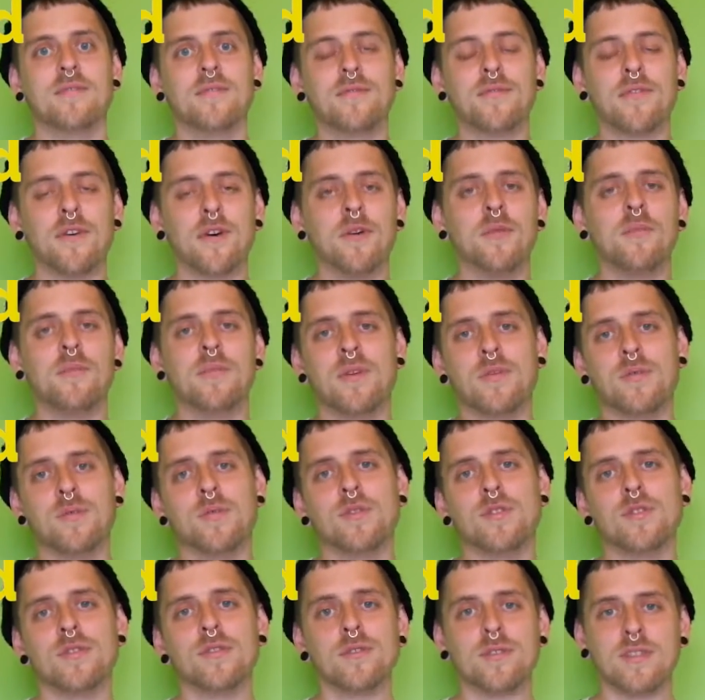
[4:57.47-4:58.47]
from the
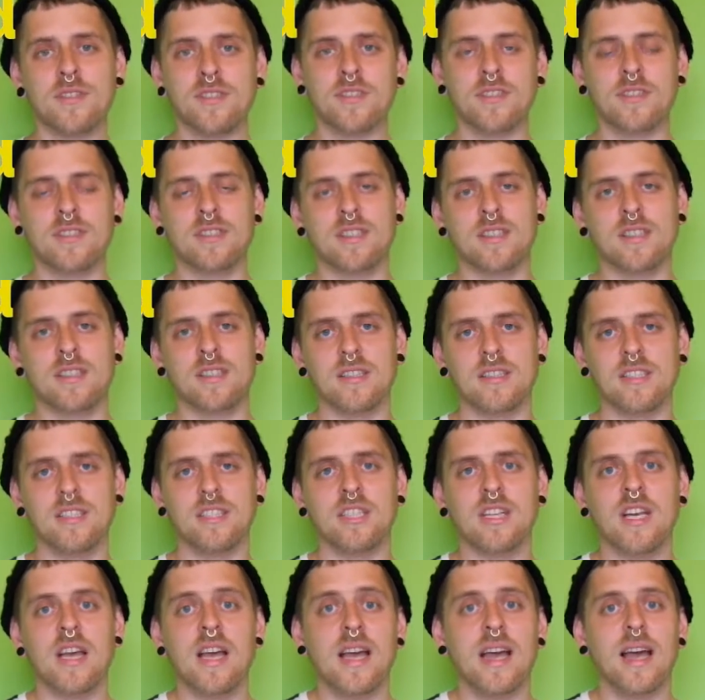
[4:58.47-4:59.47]
word order in
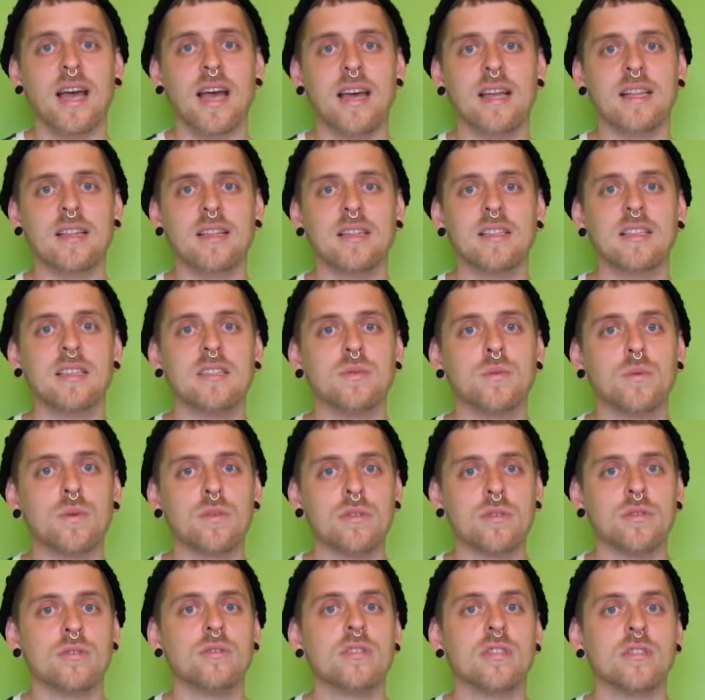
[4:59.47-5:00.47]
English. And this
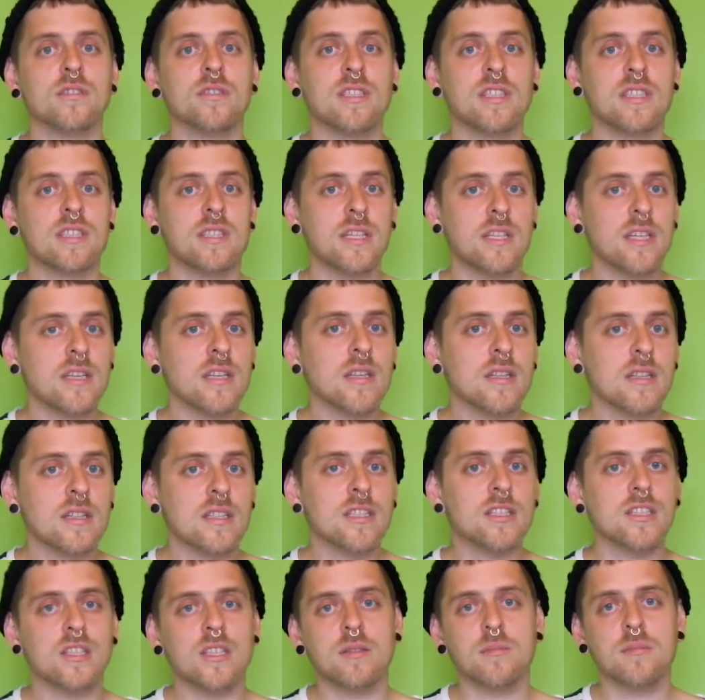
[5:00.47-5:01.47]
word order in
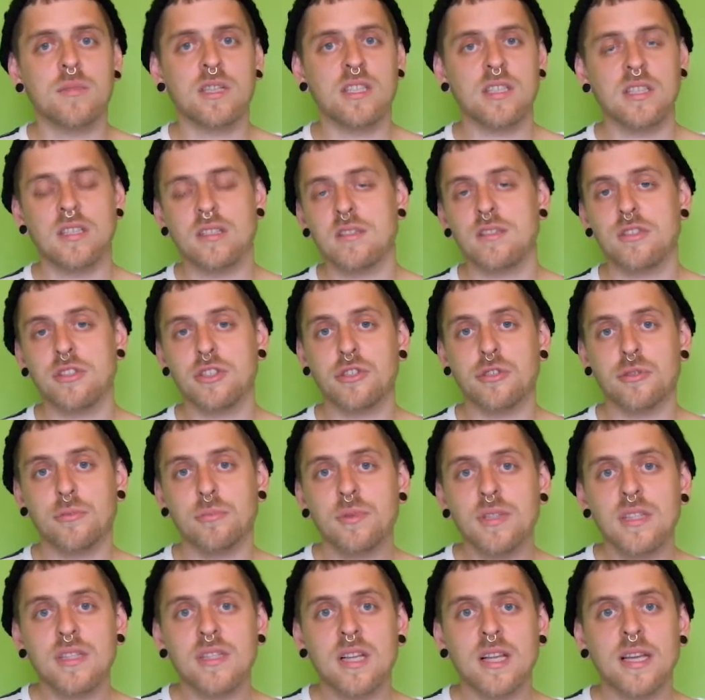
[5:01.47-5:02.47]
English and many other
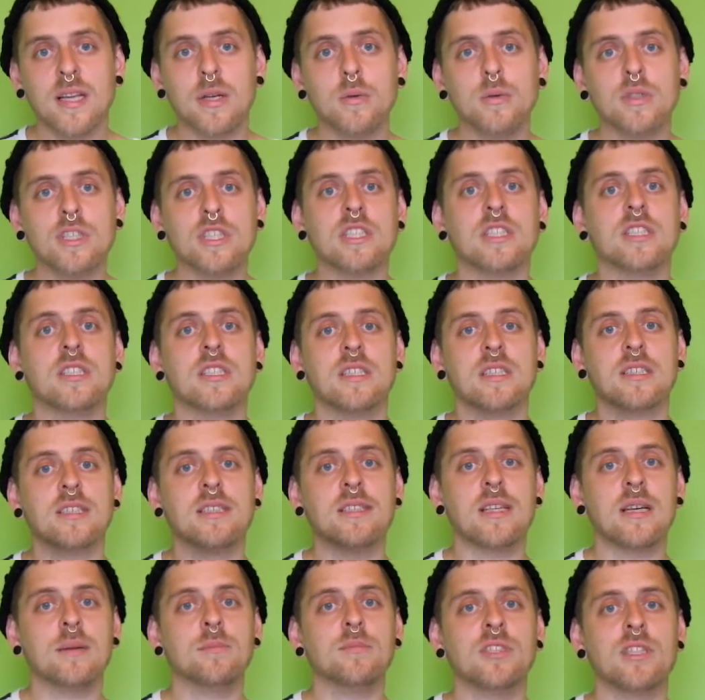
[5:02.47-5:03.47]
European languages is
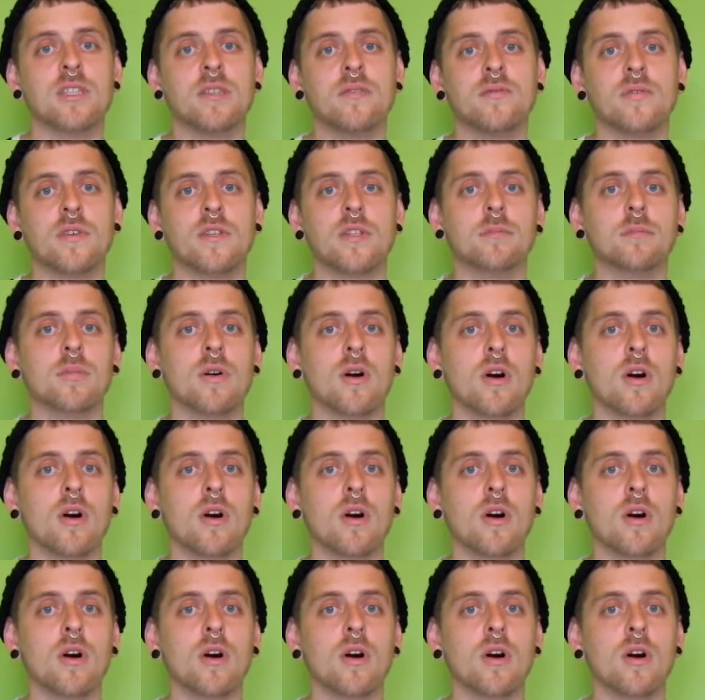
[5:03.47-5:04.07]
subject, verb,